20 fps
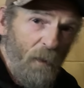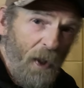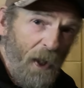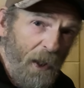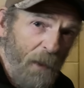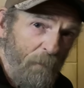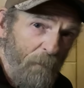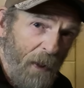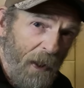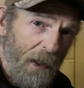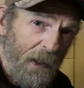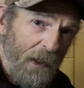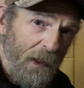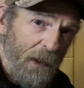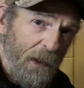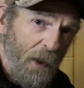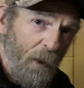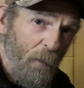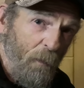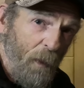will automatically
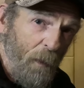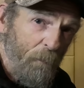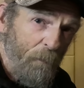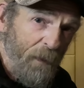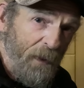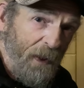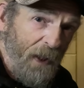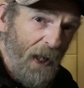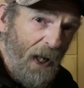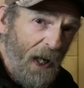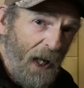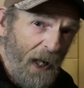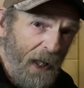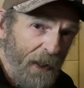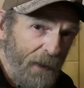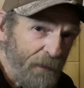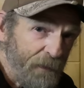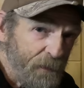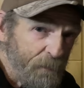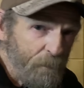go up into
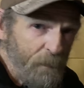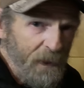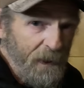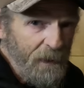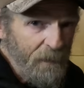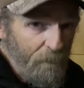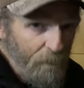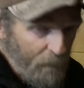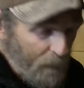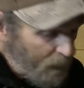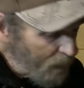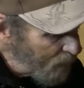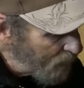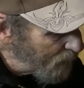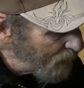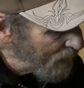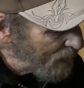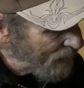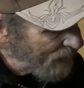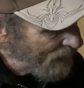high speed
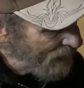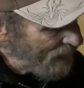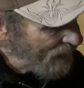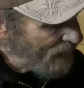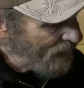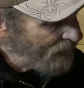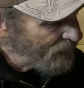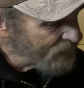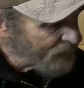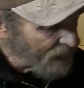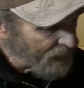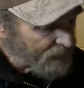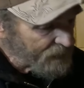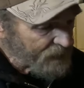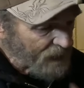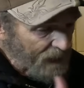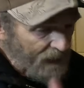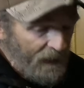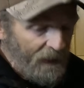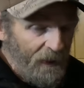mode. Change
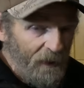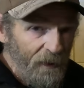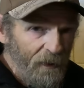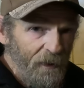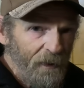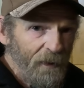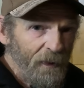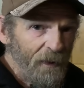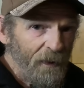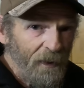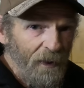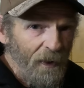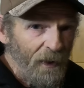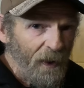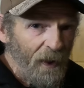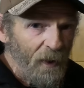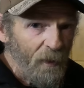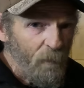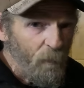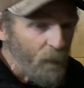that air a
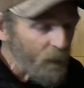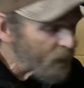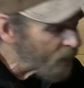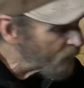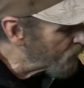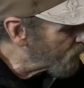lot quicker